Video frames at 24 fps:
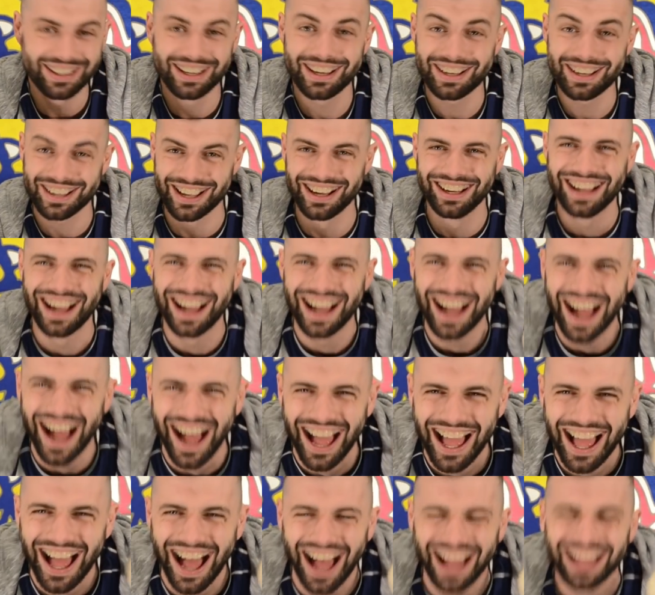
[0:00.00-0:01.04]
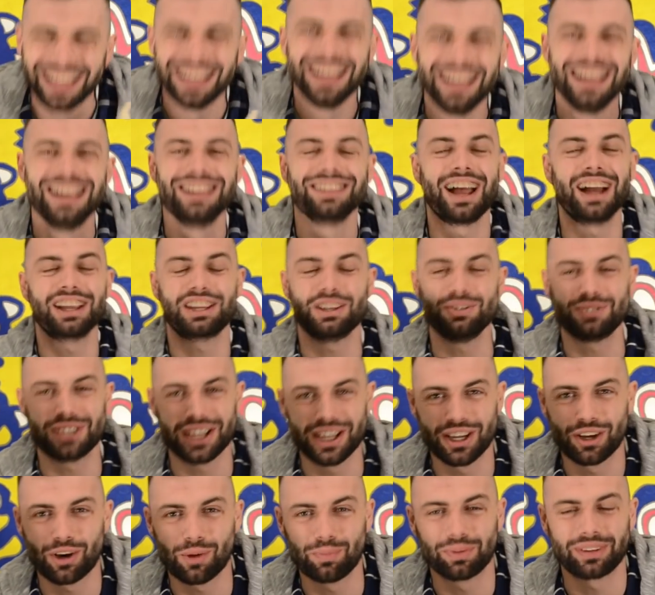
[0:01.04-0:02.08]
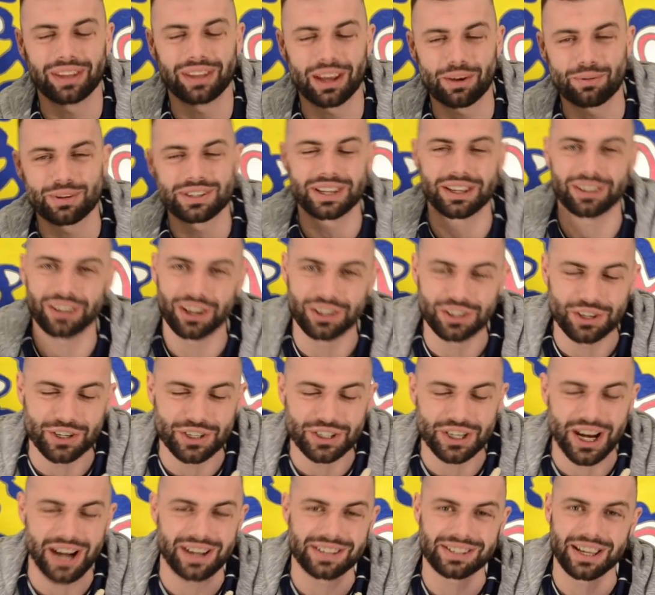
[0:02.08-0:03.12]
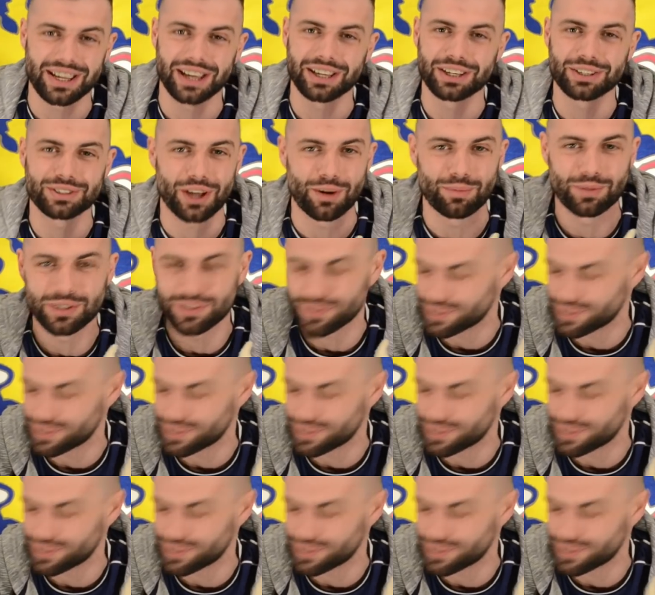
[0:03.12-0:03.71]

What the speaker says: Yeah. Thank you, Gina. A cup of tea. We're sitting on your chairs. Thank you so much.